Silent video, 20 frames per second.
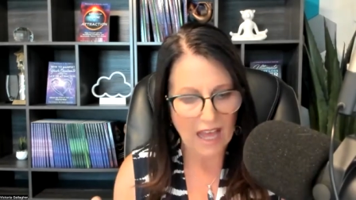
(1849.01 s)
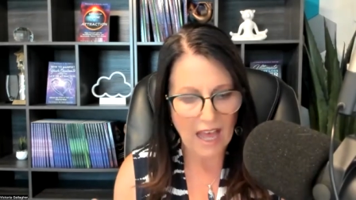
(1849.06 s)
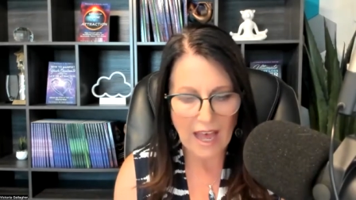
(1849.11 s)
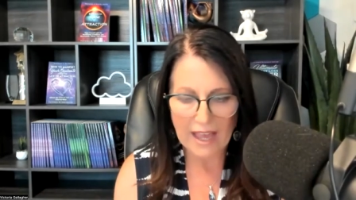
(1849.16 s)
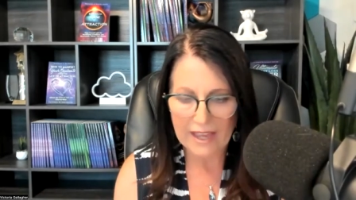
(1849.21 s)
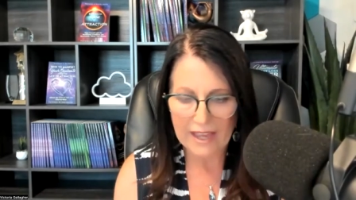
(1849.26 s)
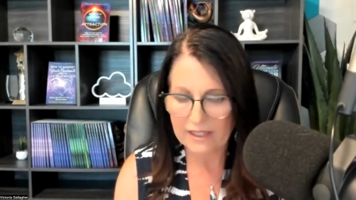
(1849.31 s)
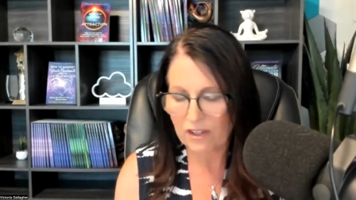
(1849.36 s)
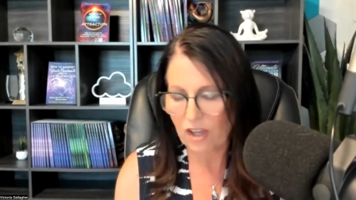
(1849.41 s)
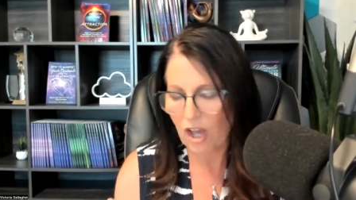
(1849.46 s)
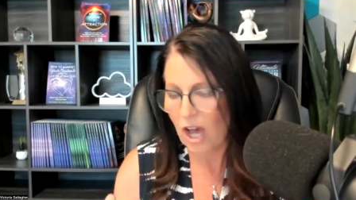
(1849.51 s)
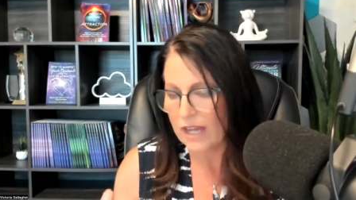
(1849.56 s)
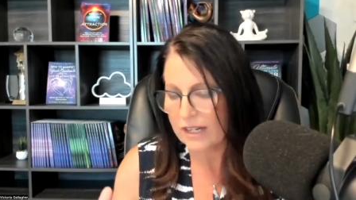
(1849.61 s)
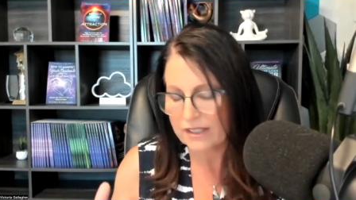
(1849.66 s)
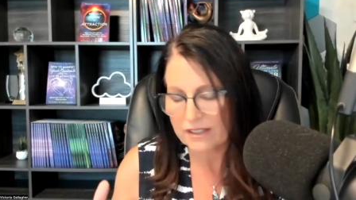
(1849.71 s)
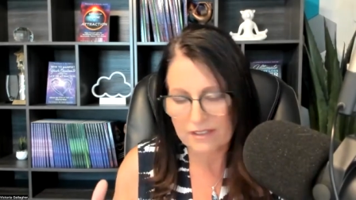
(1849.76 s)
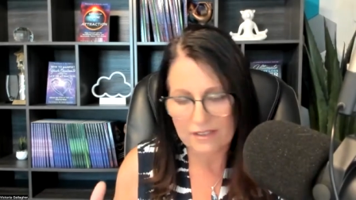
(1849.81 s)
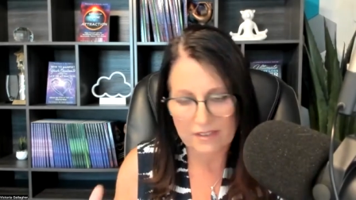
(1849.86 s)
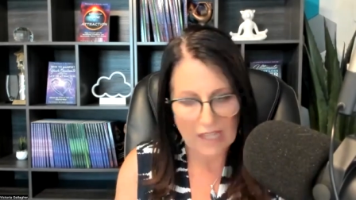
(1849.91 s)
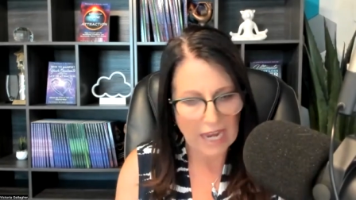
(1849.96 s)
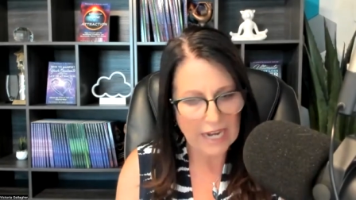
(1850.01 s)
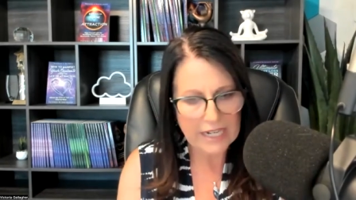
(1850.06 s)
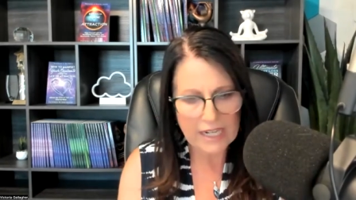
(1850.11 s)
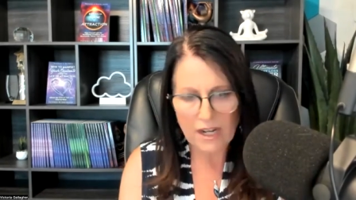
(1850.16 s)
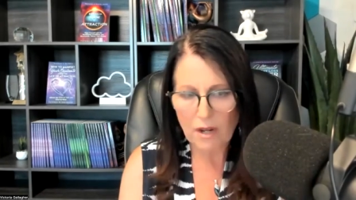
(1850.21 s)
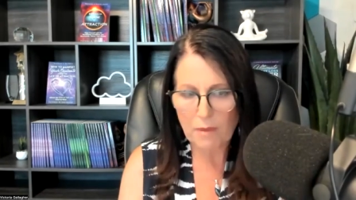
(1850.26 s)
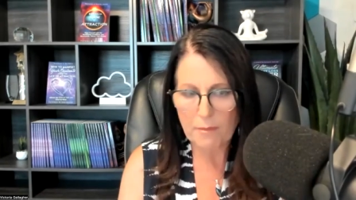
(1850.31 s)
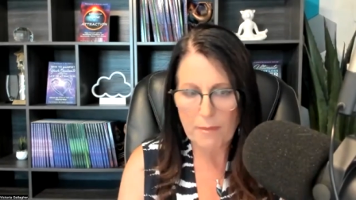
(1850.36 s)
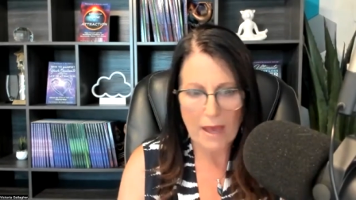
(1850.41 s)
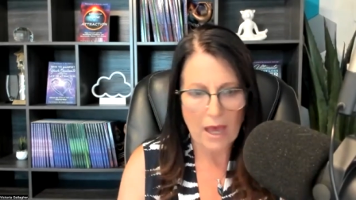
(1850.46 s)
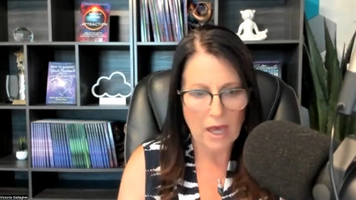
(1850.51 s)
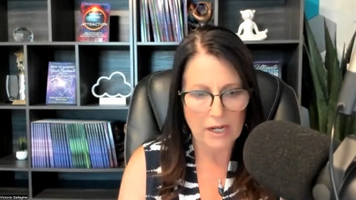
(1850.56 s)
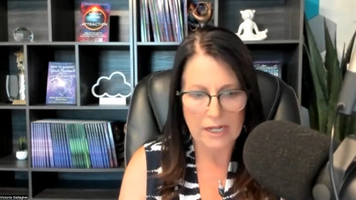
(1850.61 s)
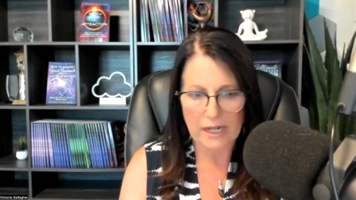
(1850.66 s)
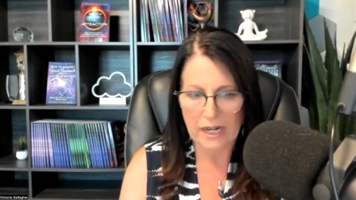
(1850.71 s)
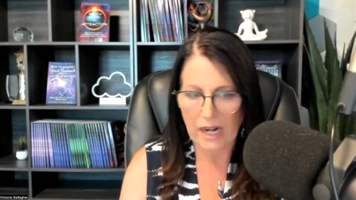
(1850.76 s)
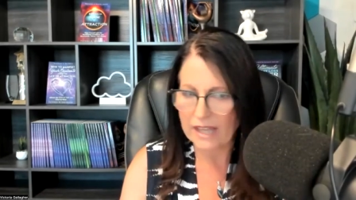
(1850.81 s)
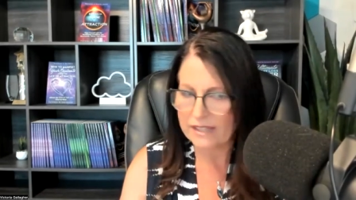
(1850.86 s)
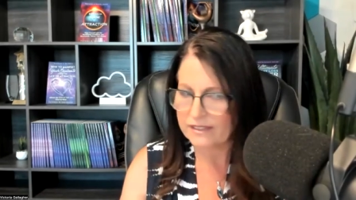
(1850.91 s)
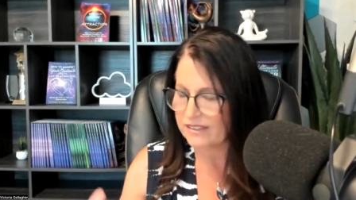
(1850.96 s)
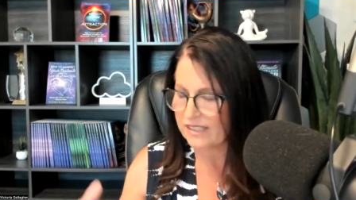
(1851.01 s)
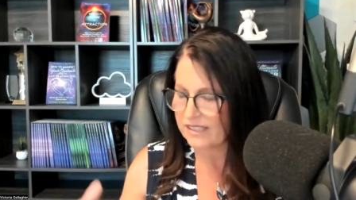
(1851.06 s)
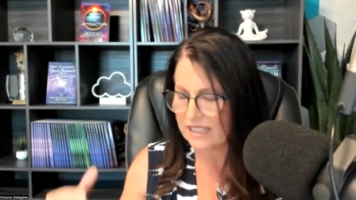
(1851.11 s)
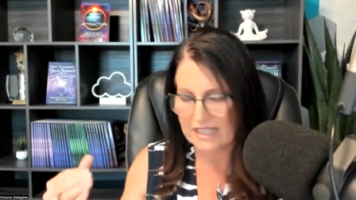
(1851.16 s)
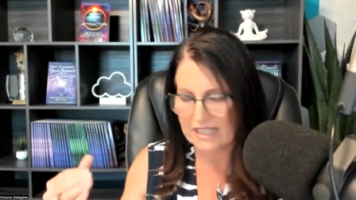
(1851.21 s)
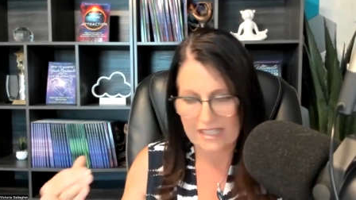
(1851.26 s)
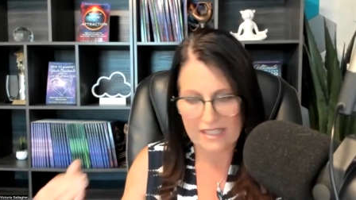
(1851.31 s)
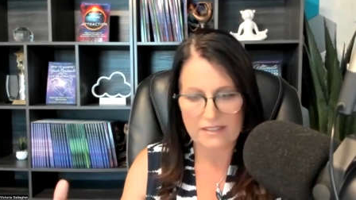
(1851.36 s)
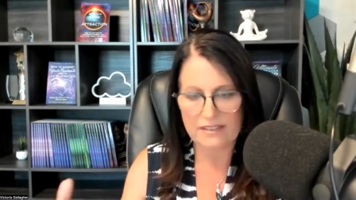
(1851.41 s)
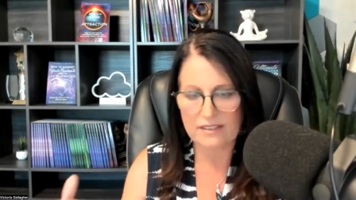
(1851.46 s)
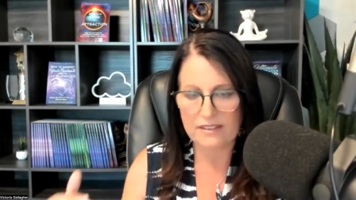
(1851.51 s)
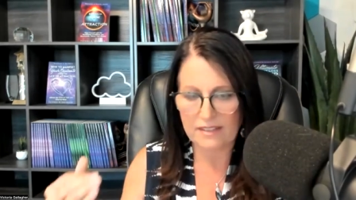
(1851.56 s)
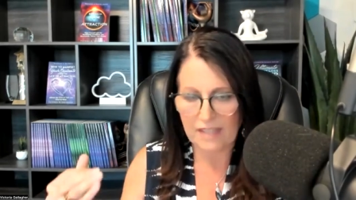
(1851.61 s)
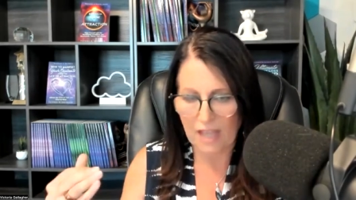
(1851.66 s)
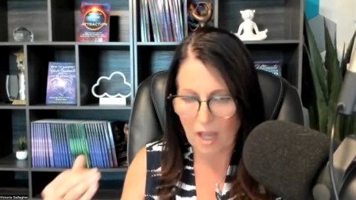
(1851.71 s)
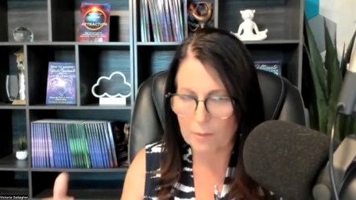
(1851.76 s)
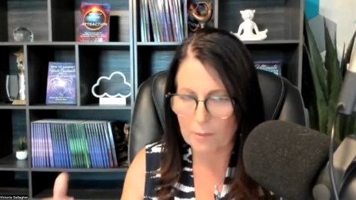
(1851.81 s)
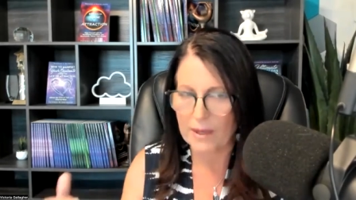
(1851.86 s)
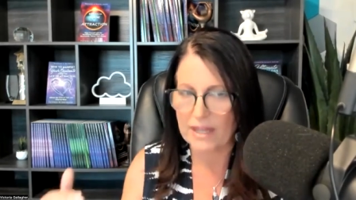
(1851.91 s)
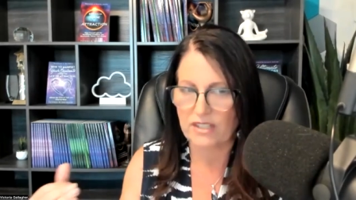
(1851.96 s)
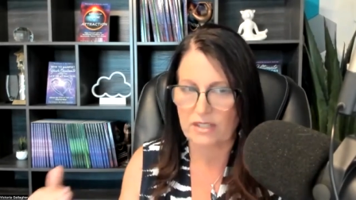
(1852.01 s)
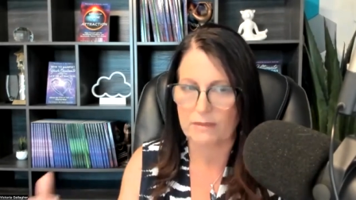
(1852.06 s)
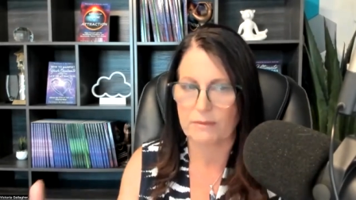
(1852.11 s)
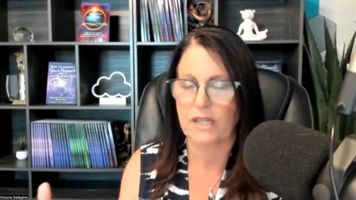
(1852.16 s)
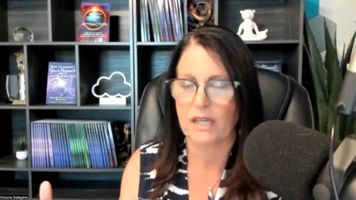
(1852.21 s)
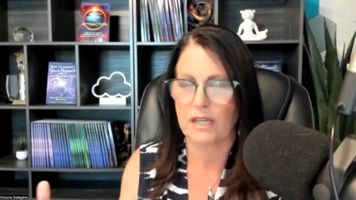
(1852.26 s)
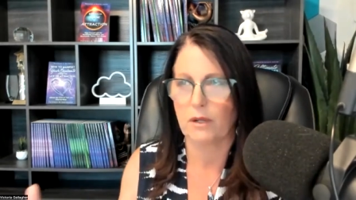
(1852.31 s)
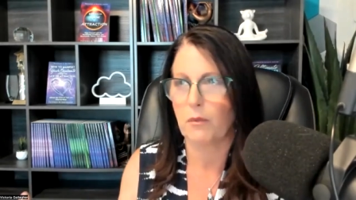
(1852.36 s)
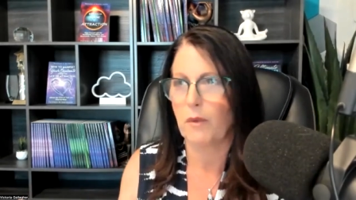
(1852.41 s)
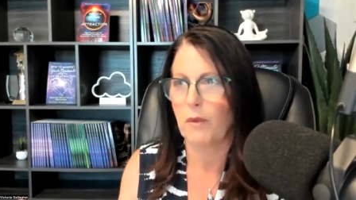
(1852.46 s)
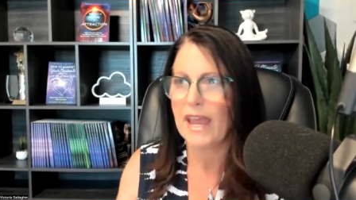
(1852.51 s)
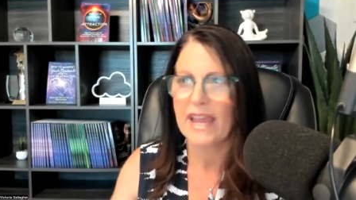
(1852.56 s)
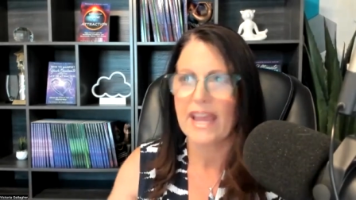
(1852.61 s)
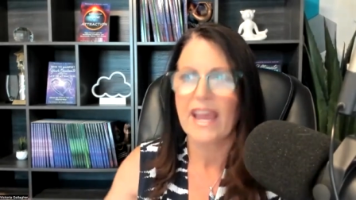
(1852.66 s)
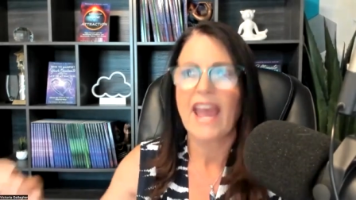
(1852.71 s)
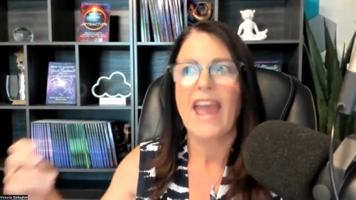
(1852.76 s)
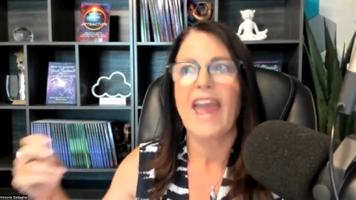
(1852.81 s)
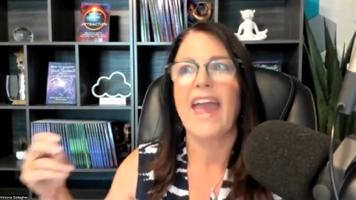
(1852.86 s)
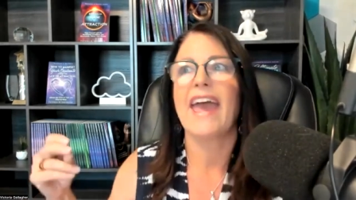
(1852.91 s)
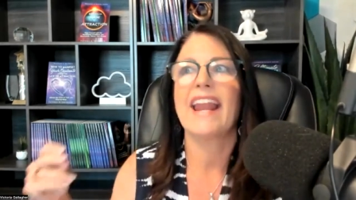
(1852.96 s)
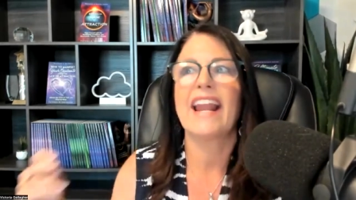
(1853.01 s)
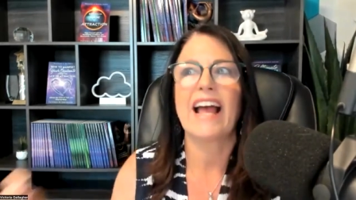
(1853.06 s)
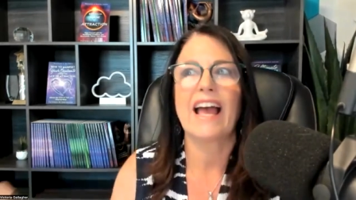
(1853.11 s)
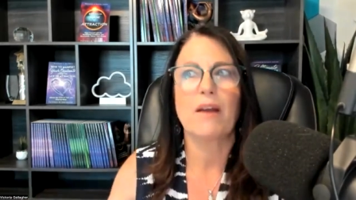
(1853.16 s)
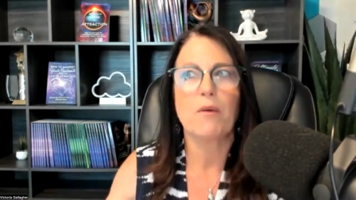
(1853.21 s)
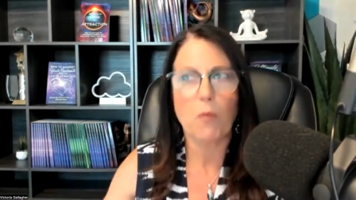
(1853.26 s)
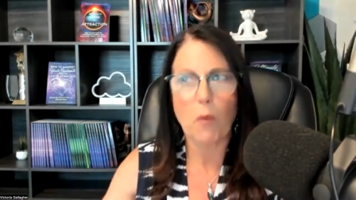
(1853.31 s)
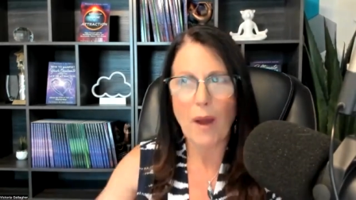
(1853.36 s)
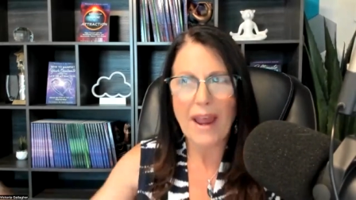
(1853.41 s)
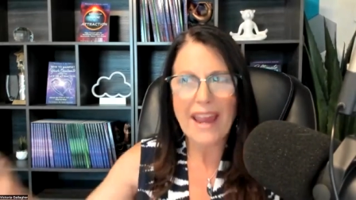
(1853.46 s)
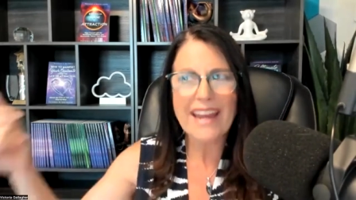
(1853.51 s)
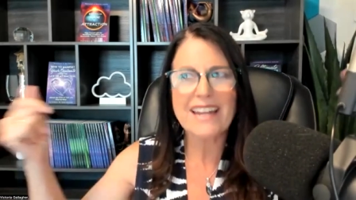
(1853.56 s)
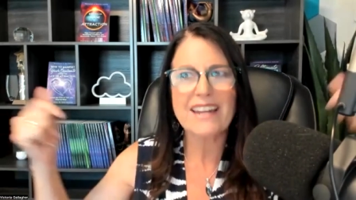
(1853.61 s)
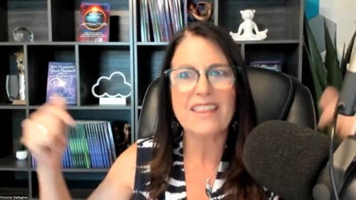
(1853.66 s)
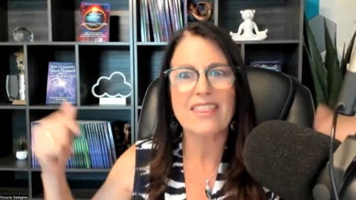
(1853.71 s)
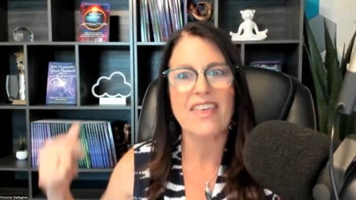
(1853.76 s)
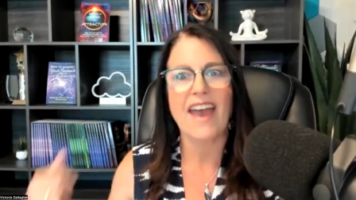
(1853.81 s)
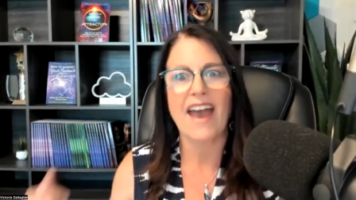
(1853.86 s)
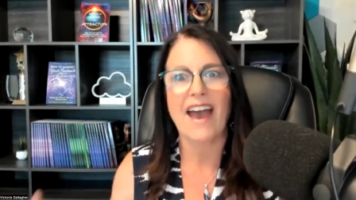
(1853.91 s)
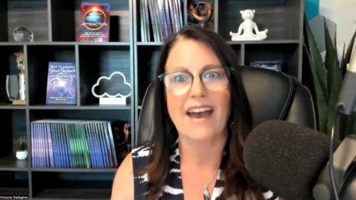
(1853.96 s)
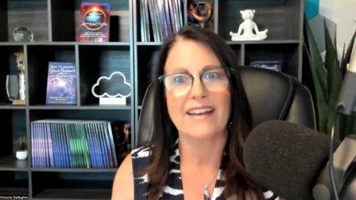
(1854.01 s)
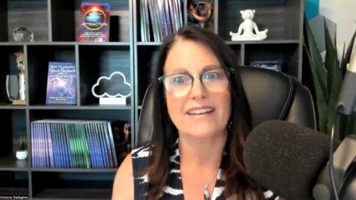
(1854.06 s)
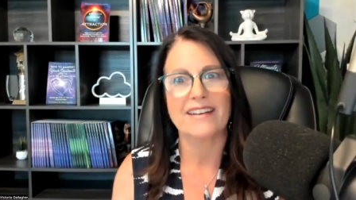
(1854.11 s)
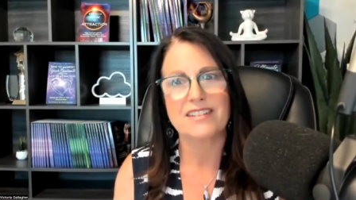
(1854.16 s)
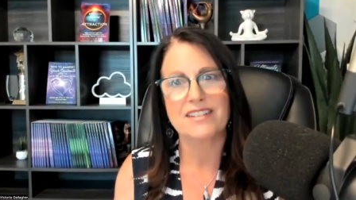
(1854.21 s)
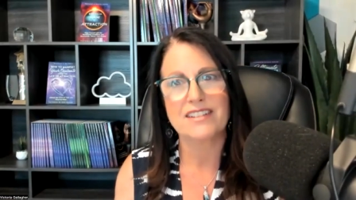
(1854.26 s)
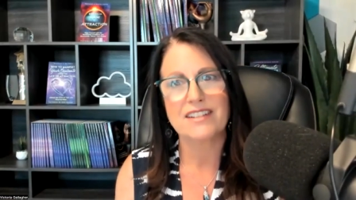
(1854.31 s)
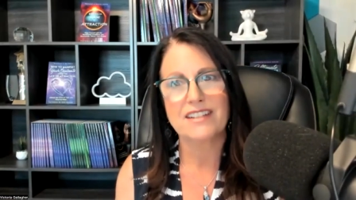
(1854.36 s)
I got mm-hmm. excited mm-hmm. about it. I said, This is how much I'm going to weigh. And I weighed that